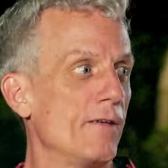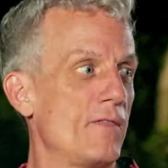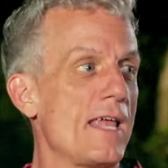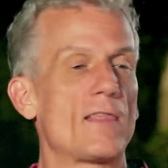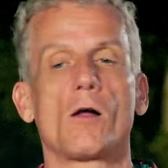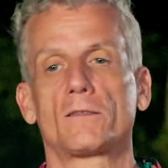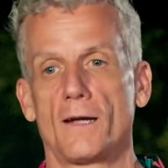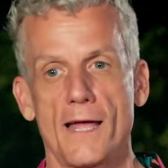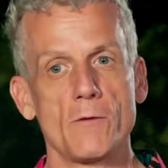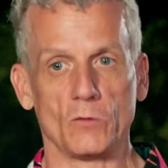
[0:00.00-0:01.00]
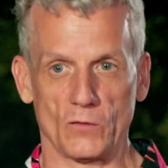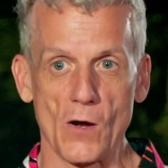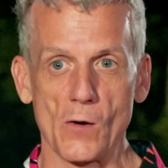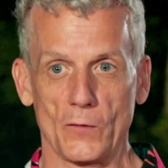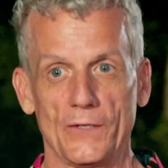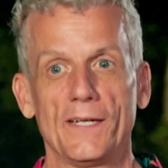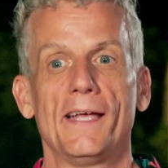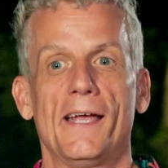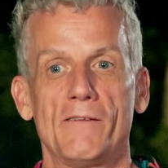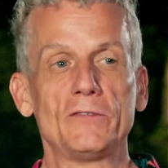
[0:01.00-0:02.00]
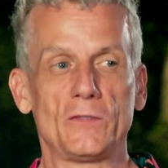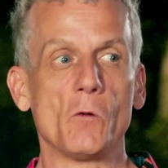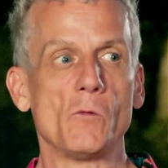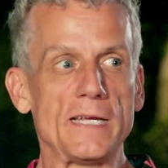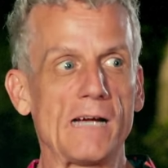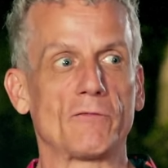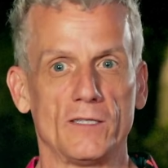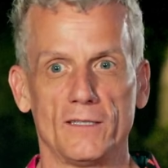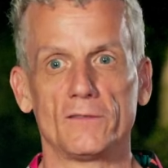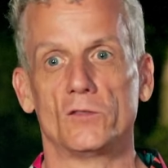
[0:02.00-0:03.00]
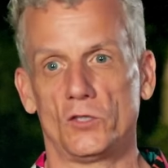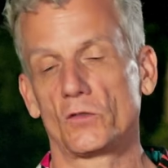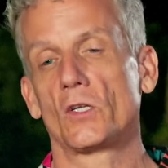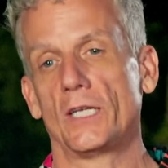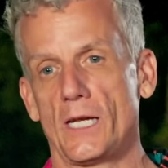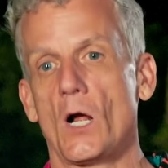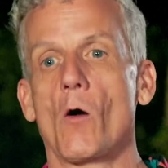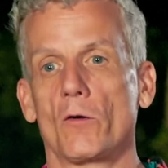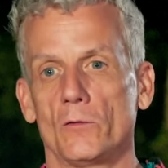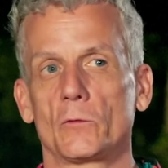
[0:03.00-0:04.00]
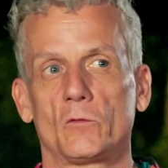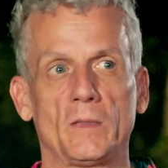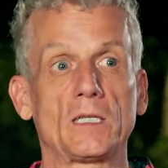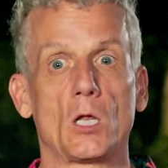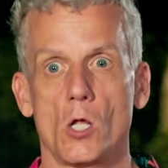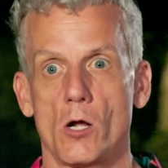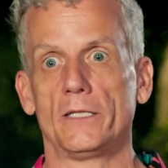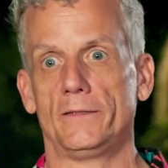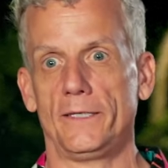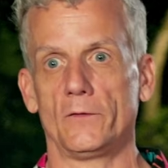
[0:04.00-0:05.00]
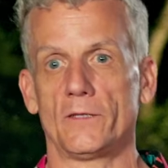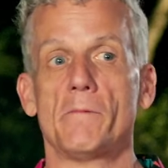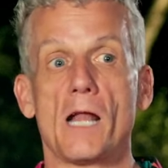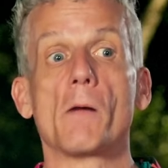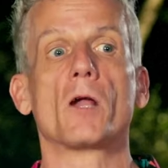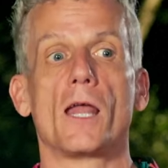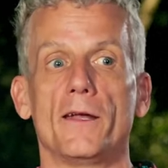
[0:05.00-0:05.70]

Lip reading: If they thought tonight was hard, every single week after this is just gonna get harder. So expect a lot of tears. I mean, I'm gonna